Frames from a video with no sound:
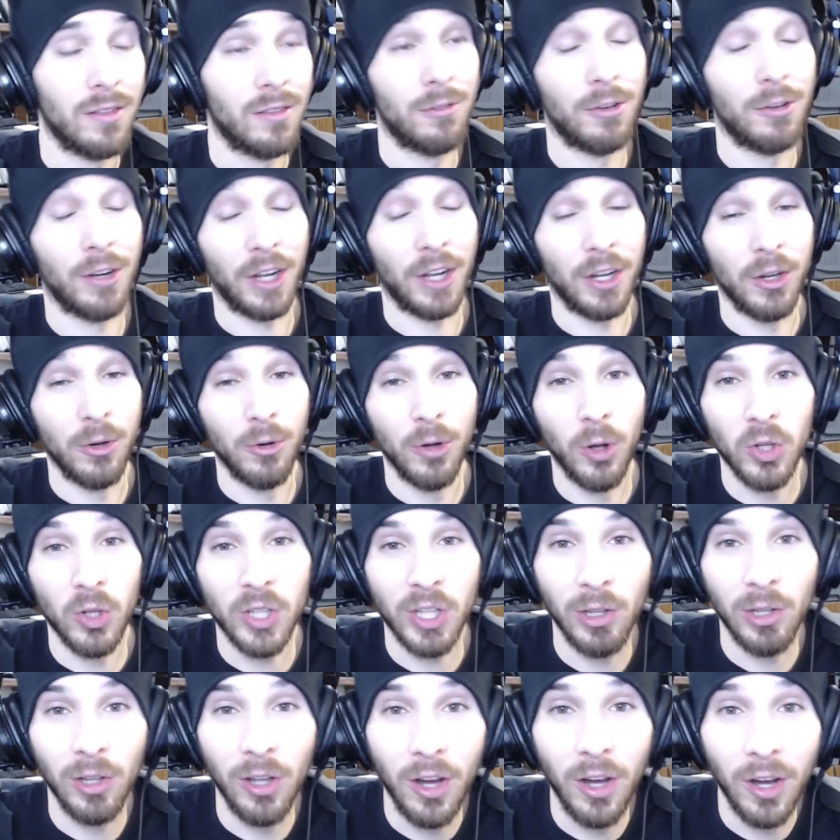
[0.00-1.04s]
freaking who knows how
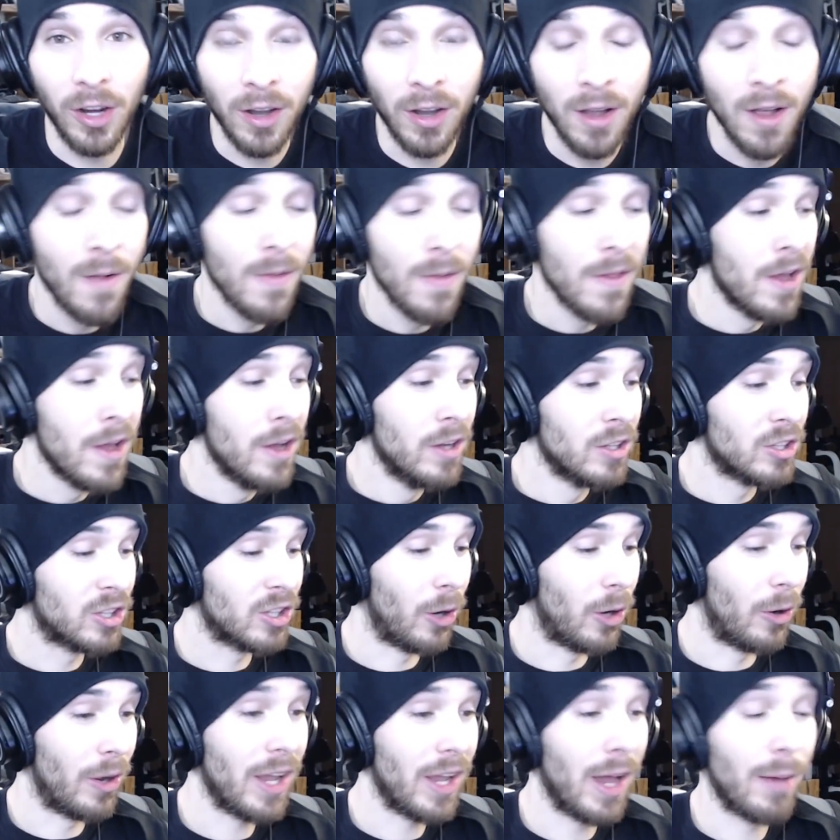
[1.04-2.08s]
long.
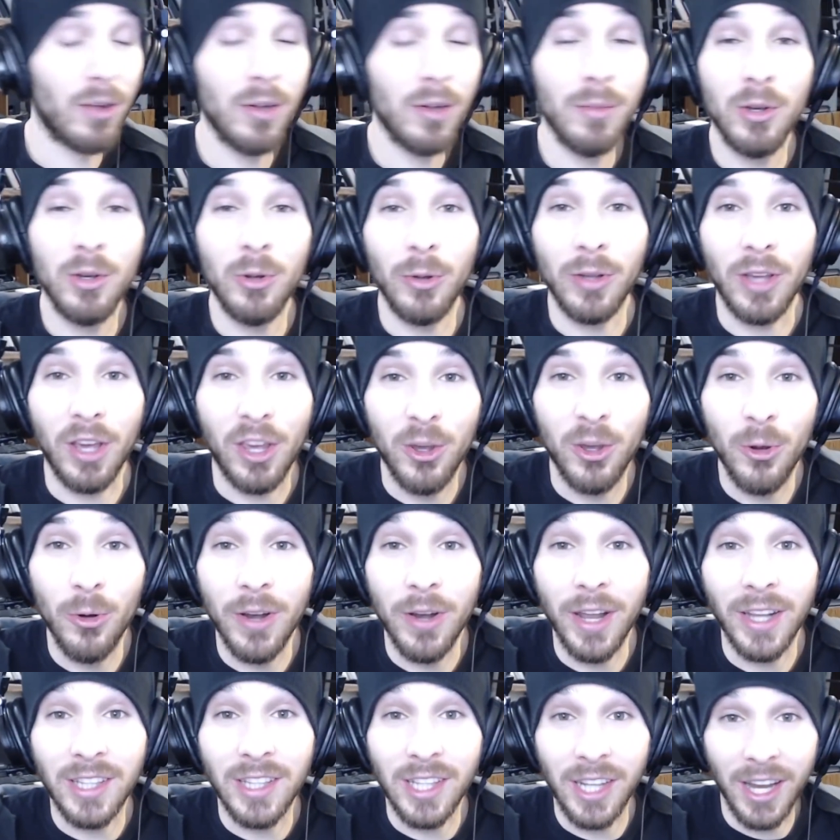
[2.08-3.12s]
So yeah, I'm gonna be doing a
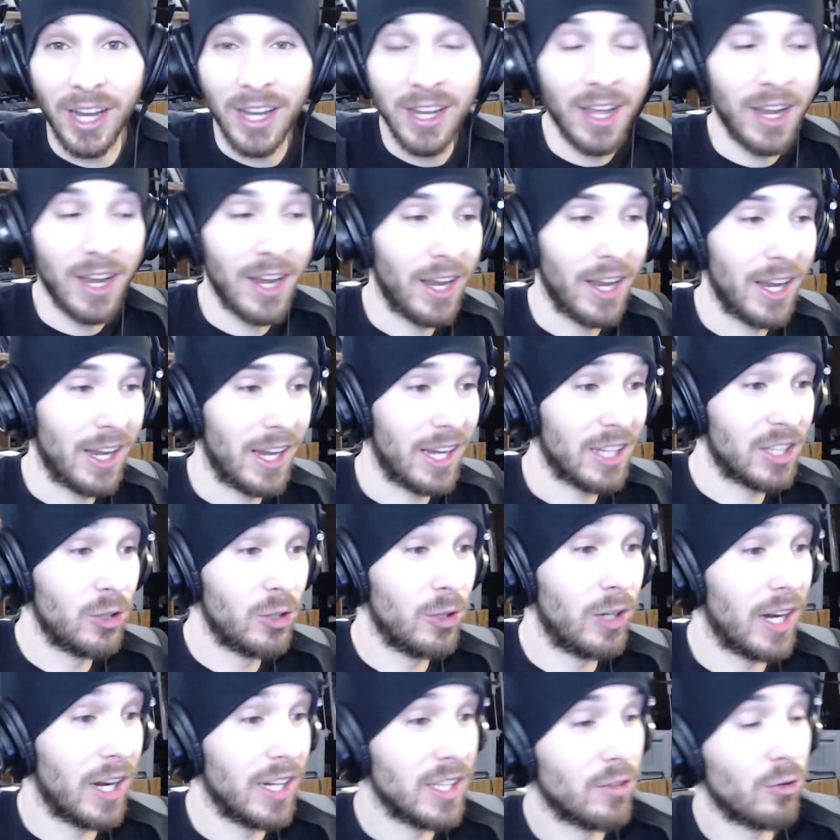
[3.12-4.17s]
Q&A today, and I asked you
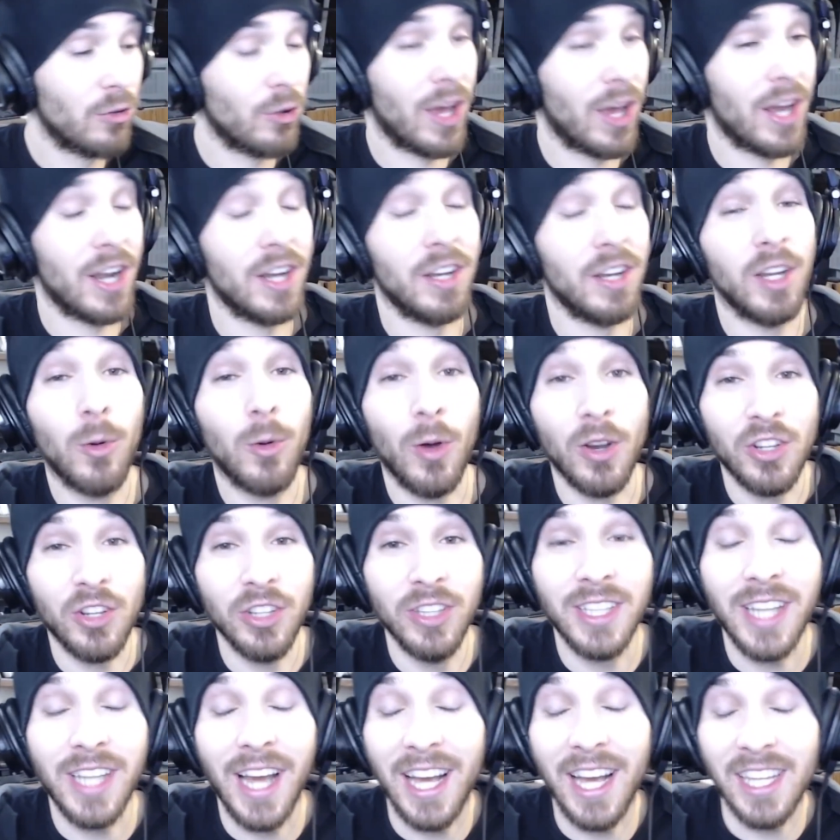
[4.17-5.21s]
guys if you had any
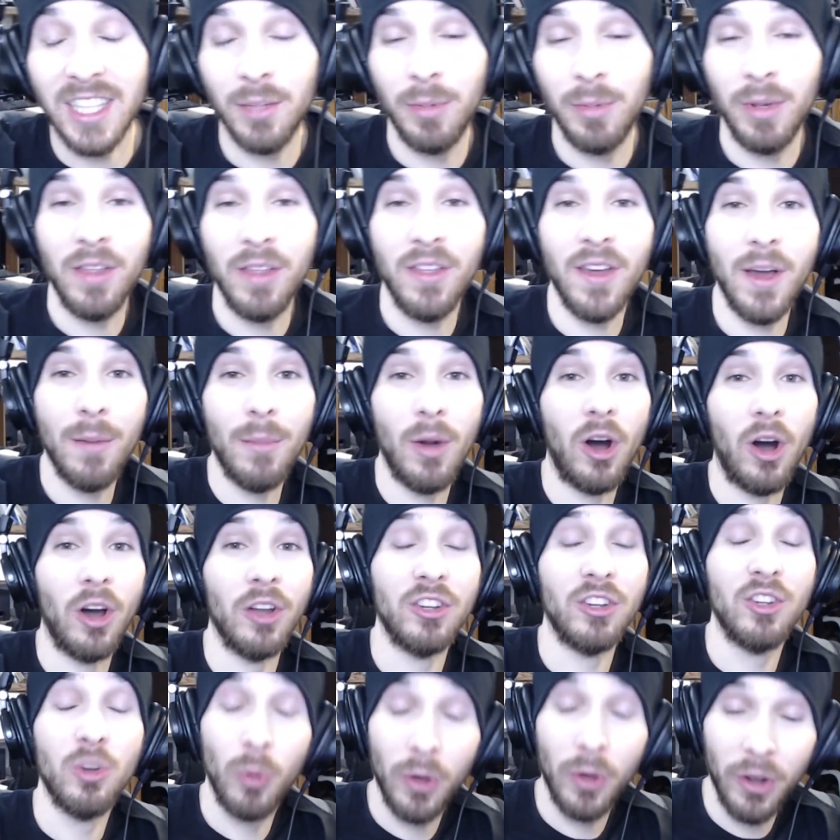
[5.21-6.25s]
questions, ask me them on
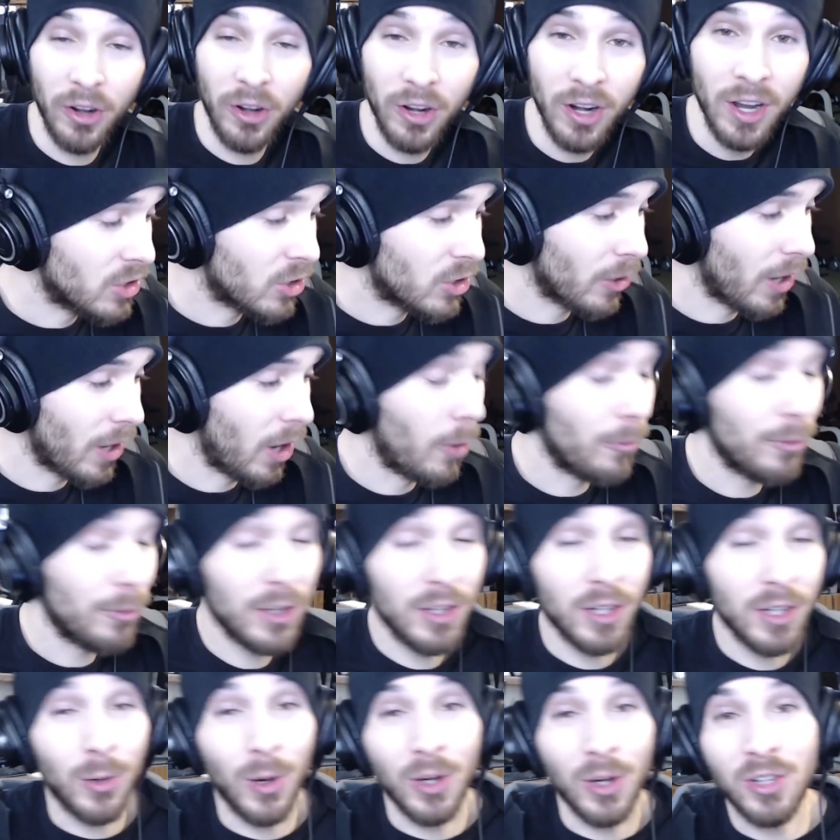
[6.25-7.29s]
Twitter. So yeah, hopefully
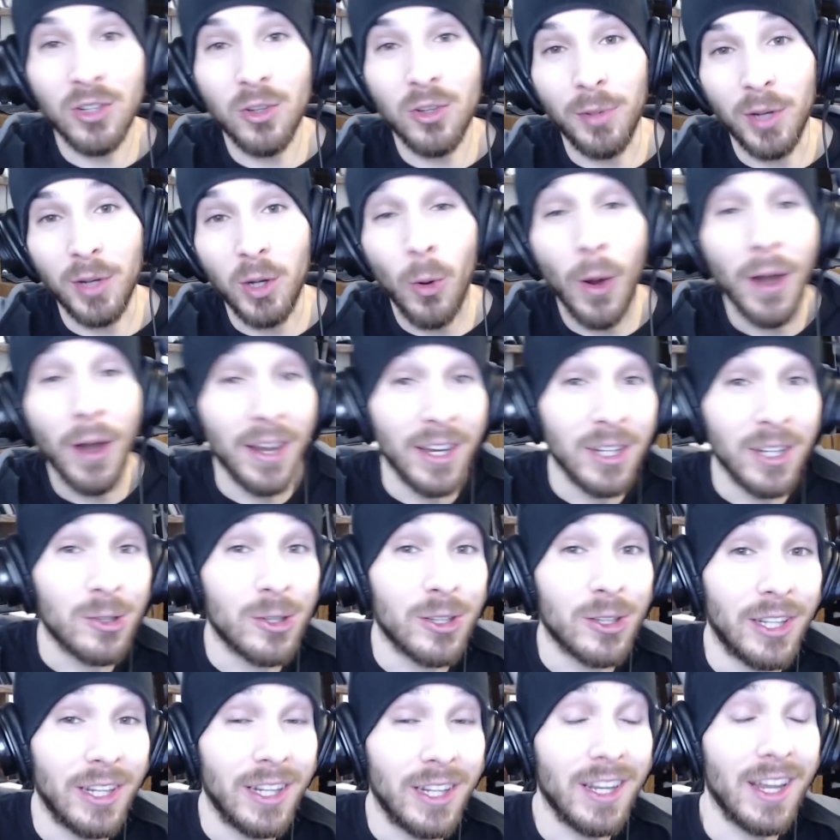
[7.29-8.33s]
the questions will be quite
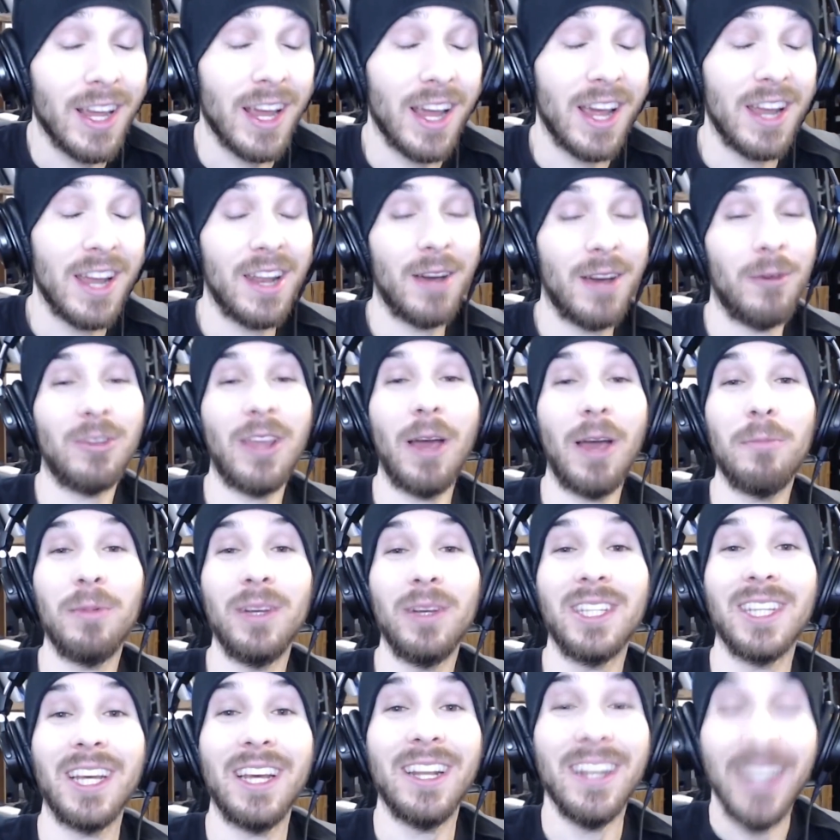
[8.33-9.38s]
interesting, and uh, with that being
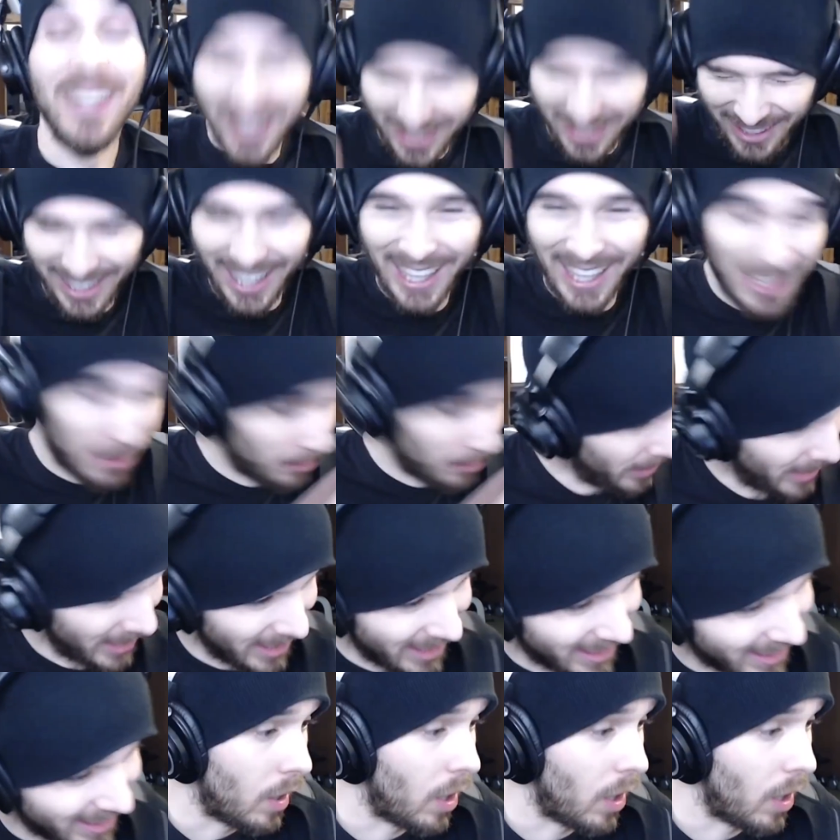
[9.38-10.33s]
said, let's begin.